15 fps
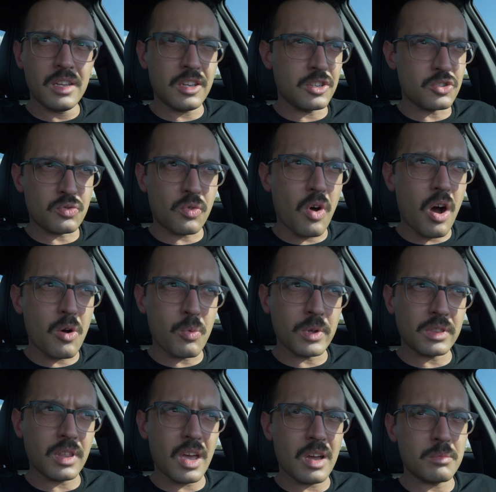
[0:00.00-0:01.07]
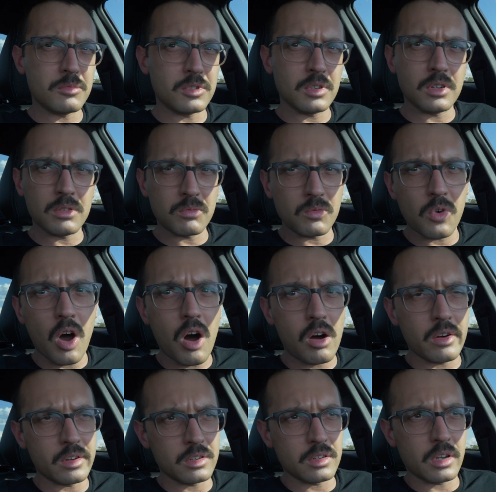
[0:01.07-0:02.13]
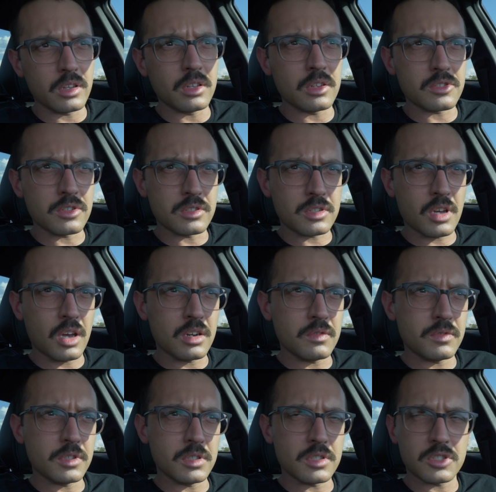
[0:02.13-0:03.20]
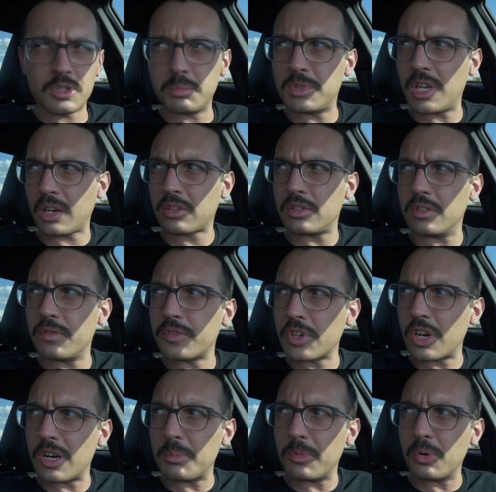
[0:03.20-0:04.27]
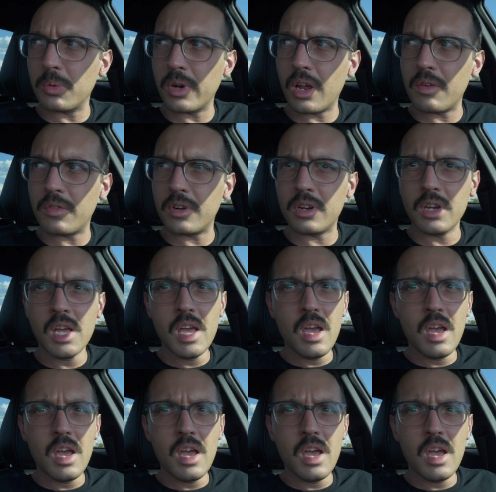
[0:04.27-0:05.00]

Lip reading: is wrong with them, or wrong, I guess, is kind of a subjective term or whatever.